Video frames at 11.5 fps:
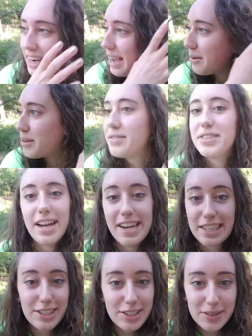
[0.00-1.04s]
I would have done it
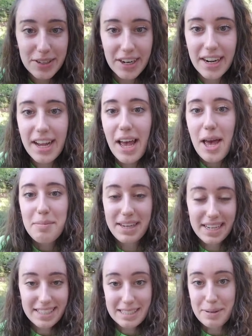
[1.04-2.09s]
sooner
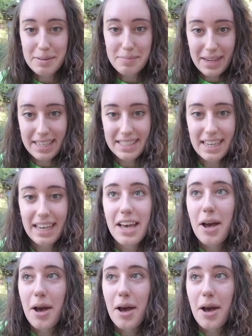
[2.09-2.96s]
because it's been amazing.